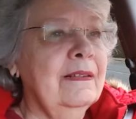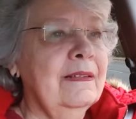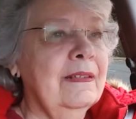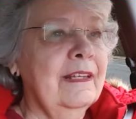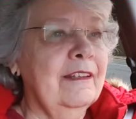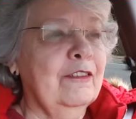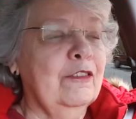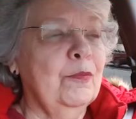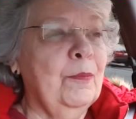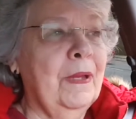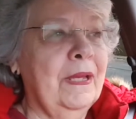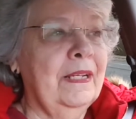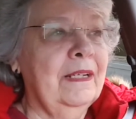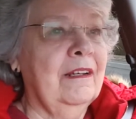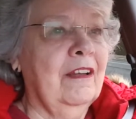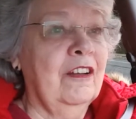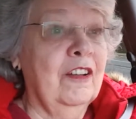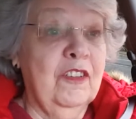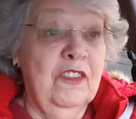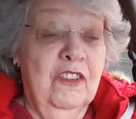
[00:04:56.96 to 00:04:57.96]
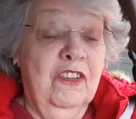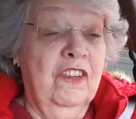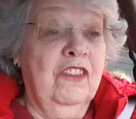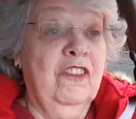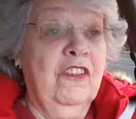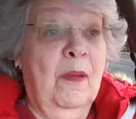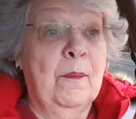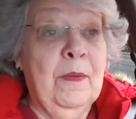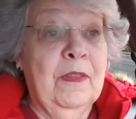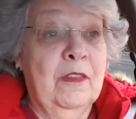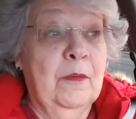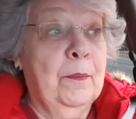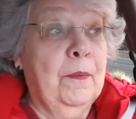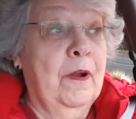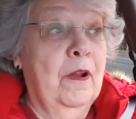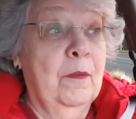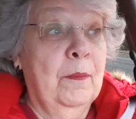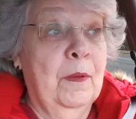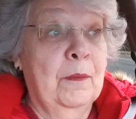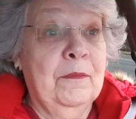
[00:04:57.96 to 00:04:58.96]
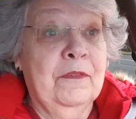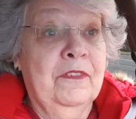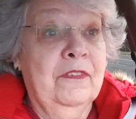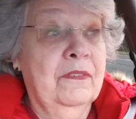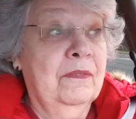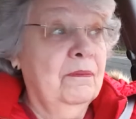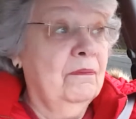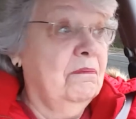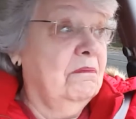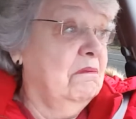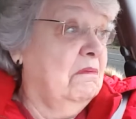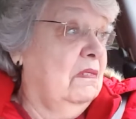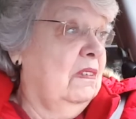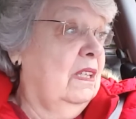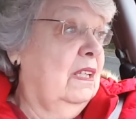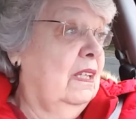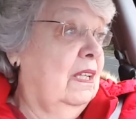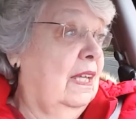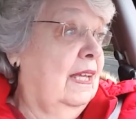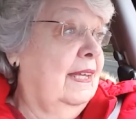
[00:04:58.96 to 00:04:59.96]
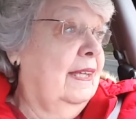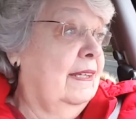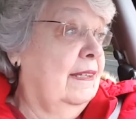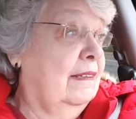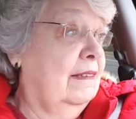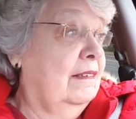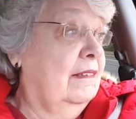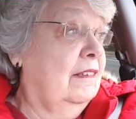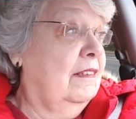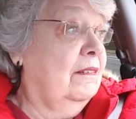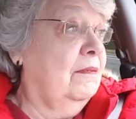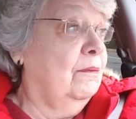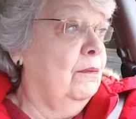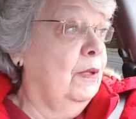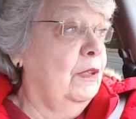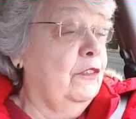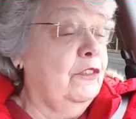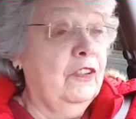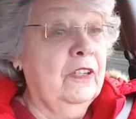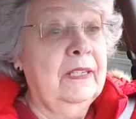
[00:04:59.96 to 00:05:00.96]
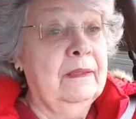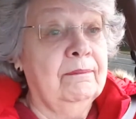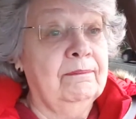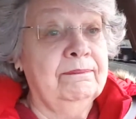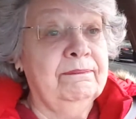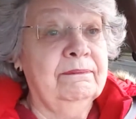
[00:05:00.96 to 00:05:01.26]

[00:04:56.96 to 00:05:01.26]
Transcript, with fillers: this might answer some of the problems and we'll see.